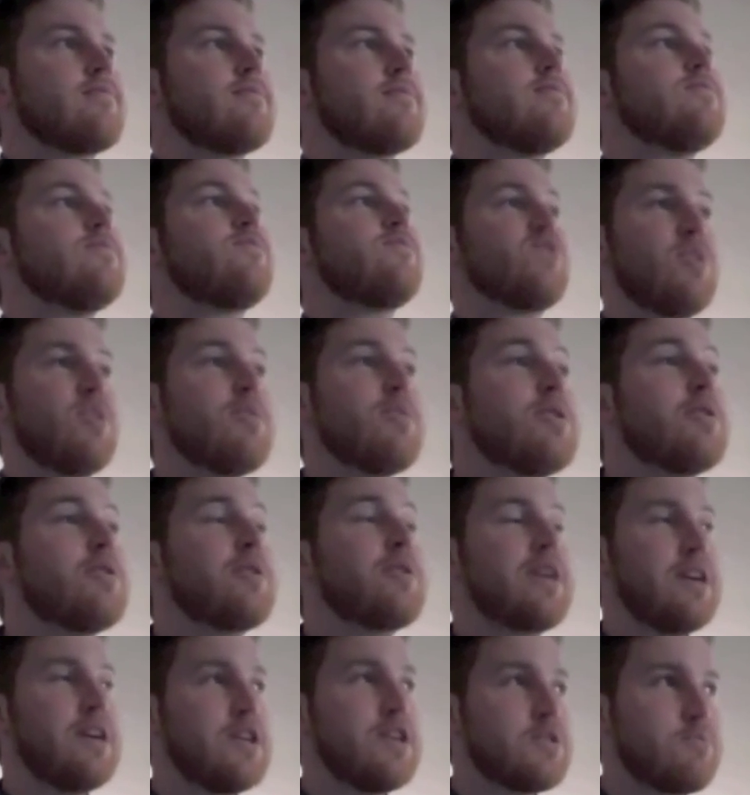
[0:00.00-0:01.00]
Someone who
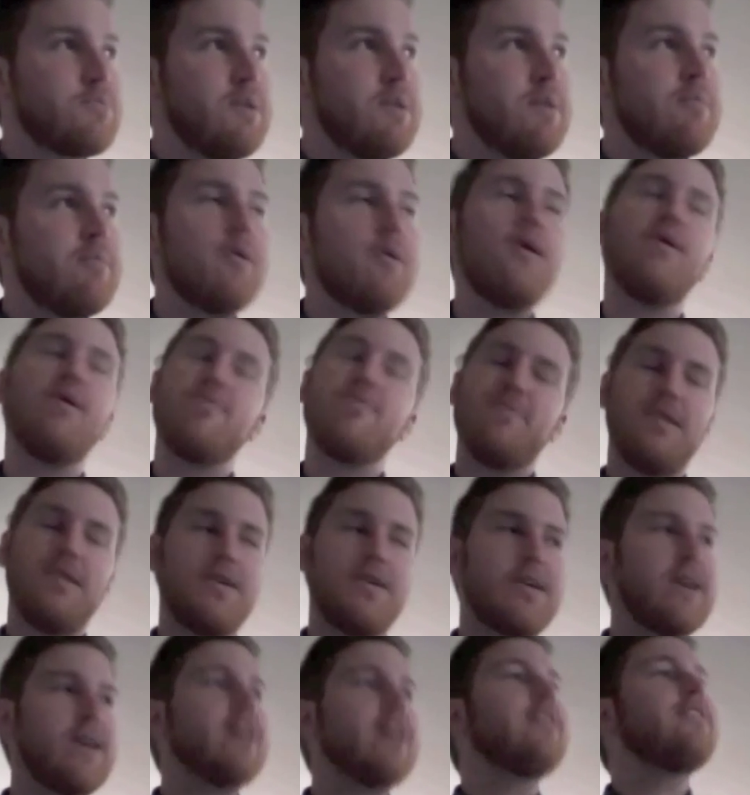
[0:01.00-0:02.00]
kills people?
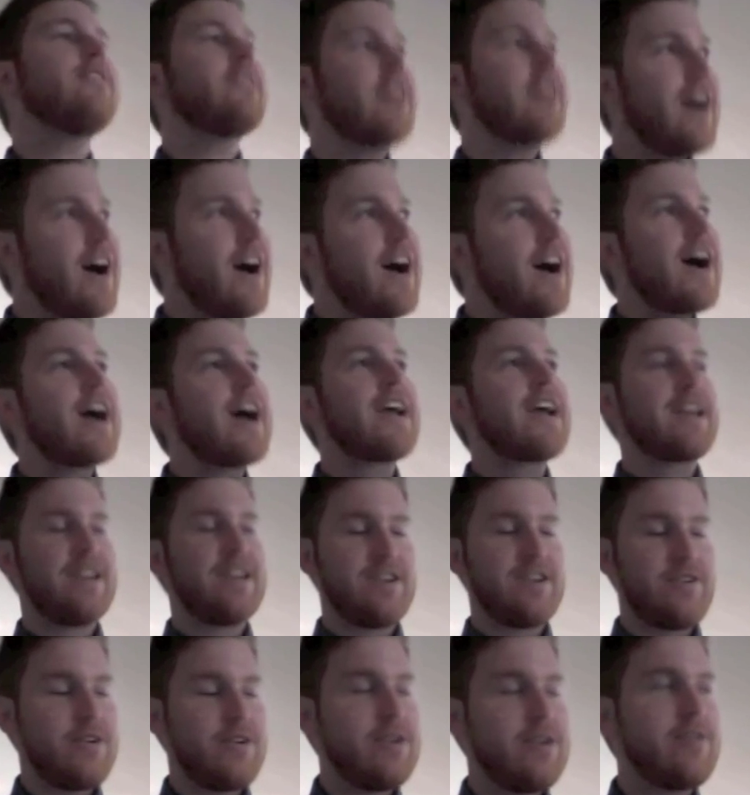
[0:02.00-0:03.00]
Okay, yeah, I
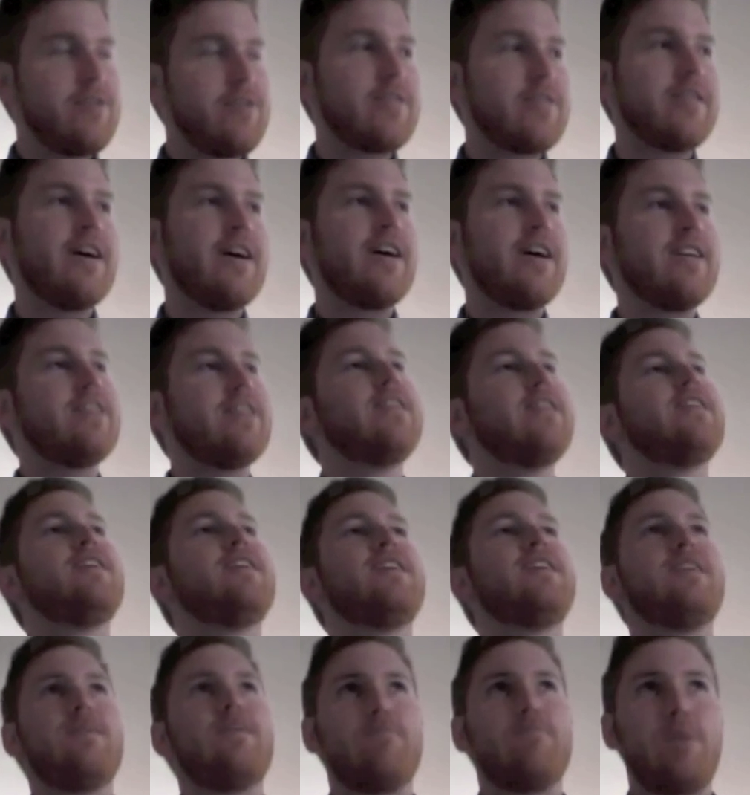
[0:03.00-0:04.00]
can agree with that.
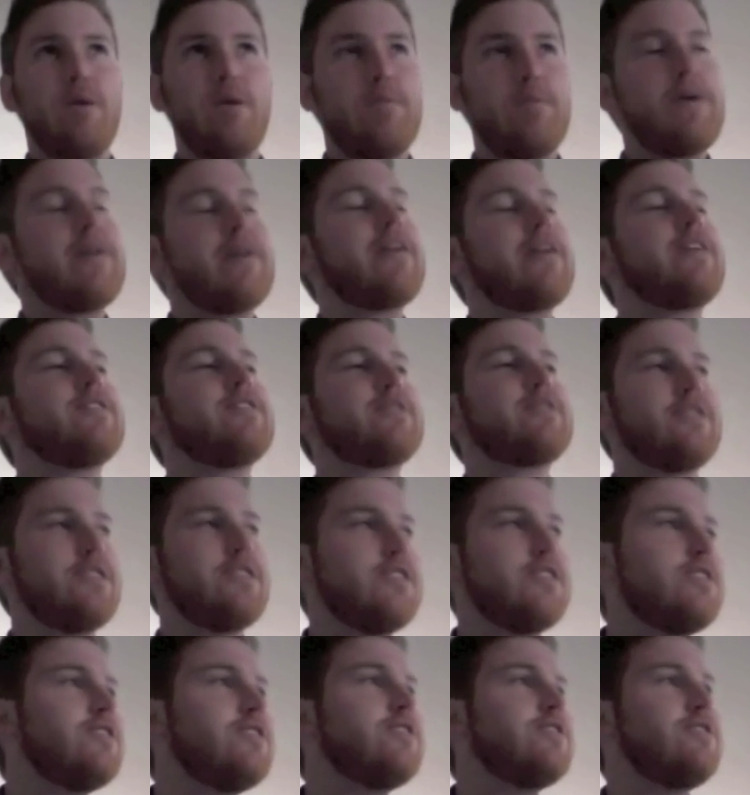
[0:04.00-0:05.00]
Barbarians
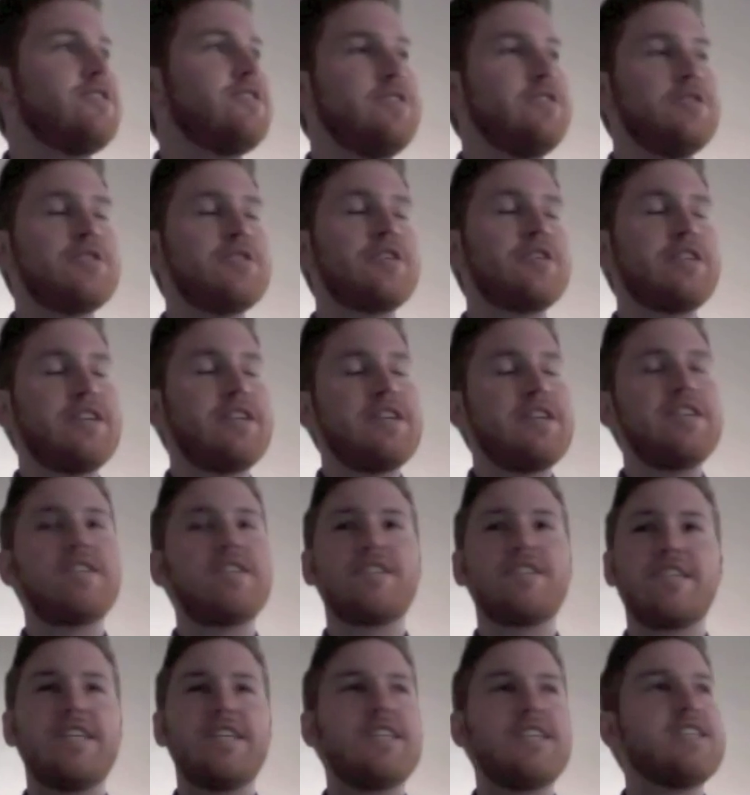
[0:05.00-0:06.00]
are usually
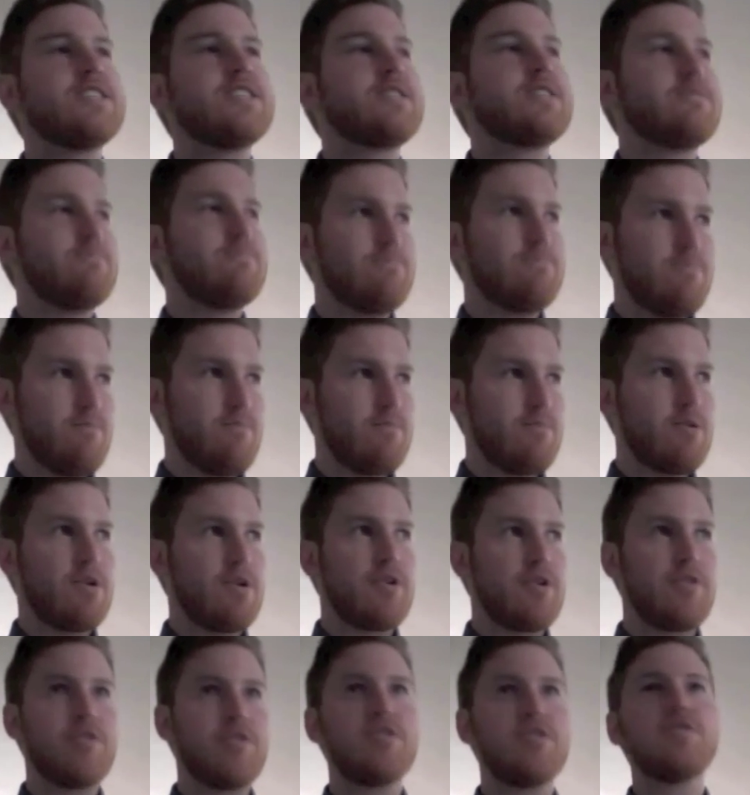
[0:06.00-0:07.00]
seen as
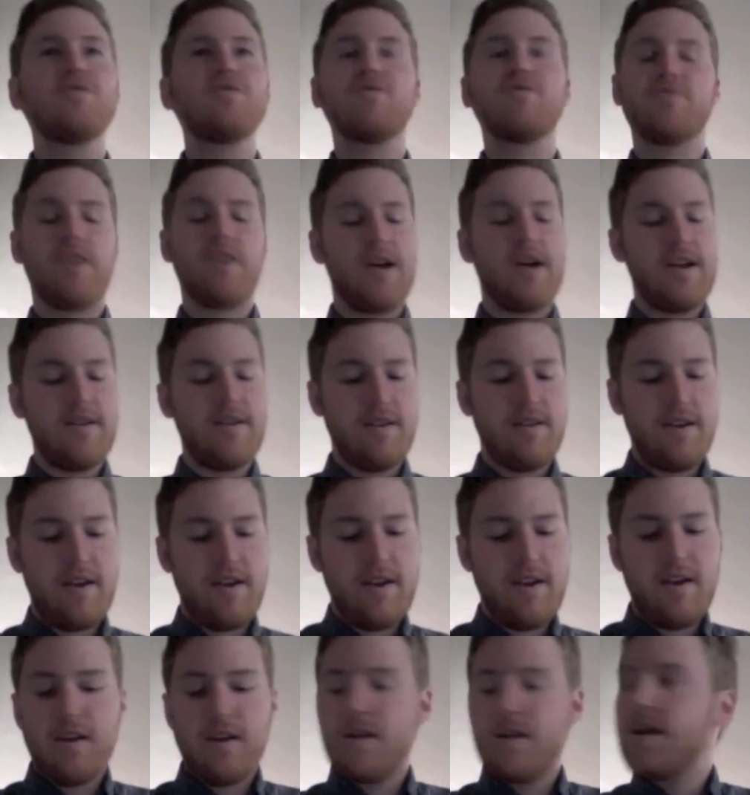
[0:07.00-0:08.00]
murderers, right?
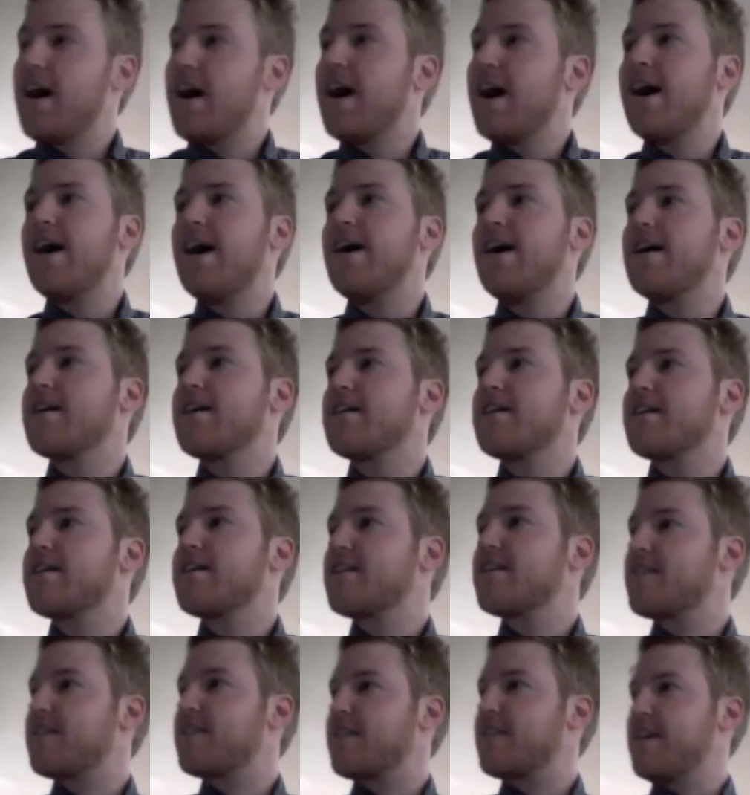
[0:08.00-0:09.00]

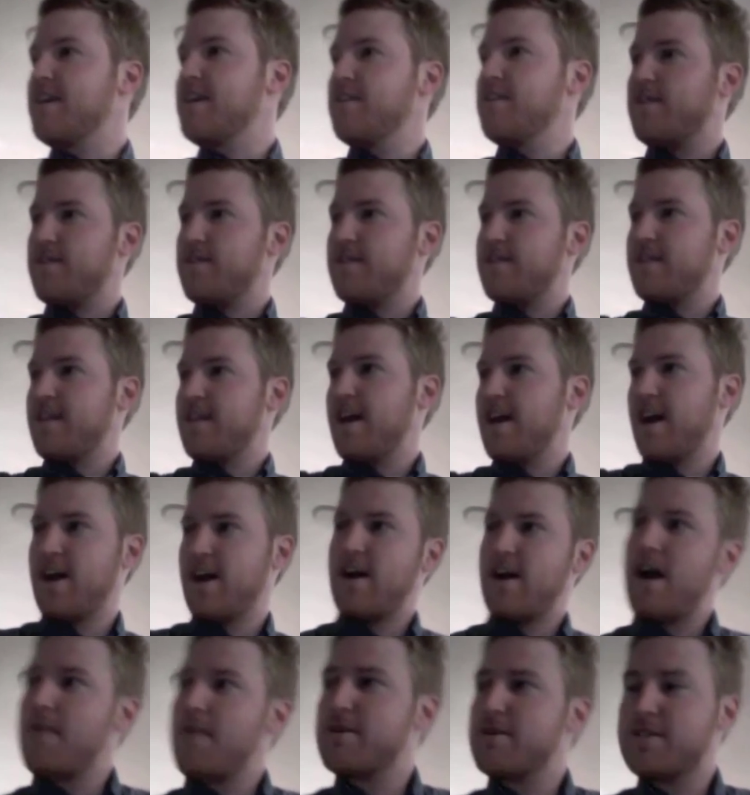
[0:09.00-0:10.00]
Keith,
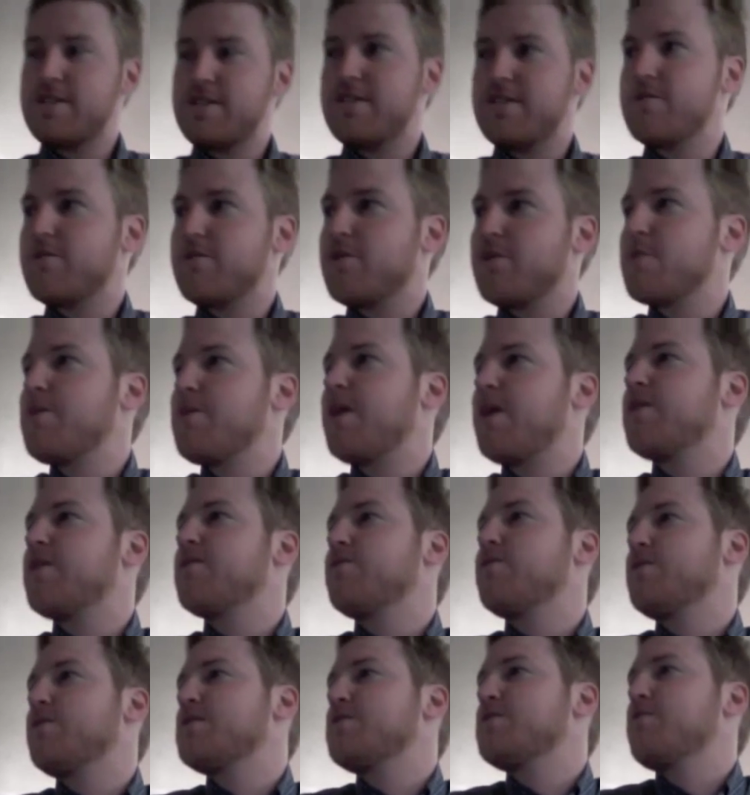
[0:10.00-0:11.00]
how about you?
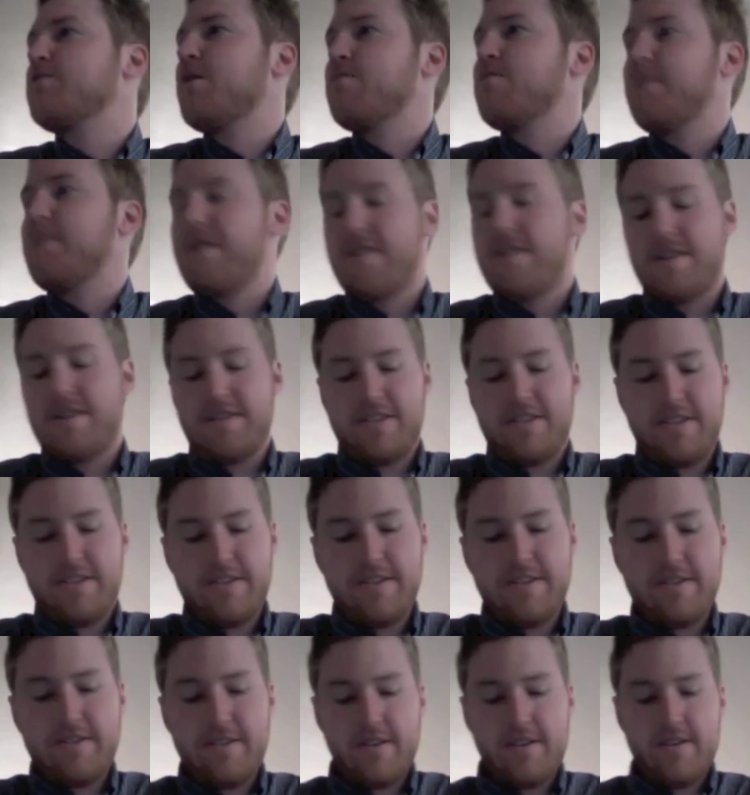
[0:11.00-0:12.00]
What's a barbarian to
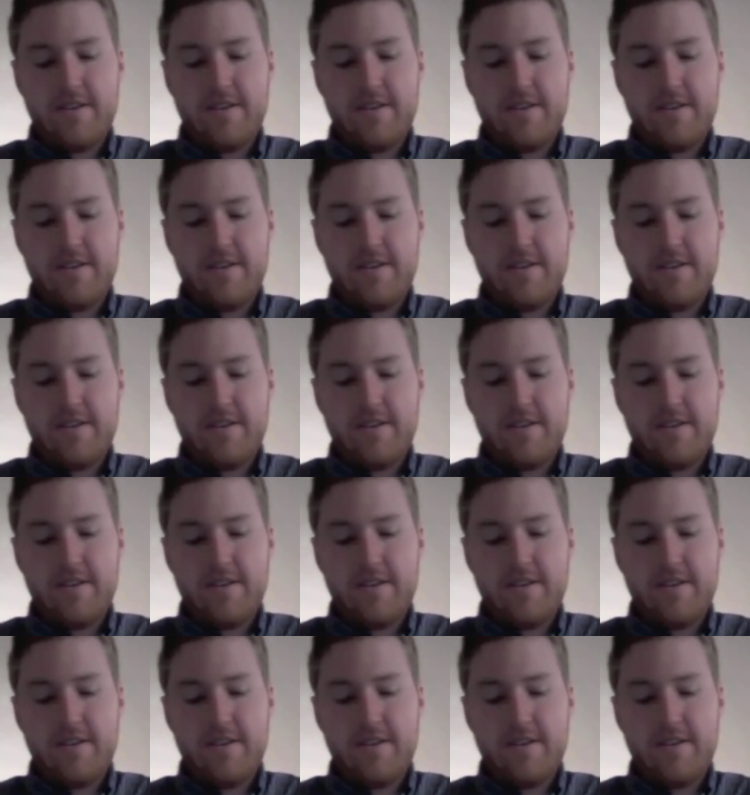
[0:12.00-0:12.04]
you?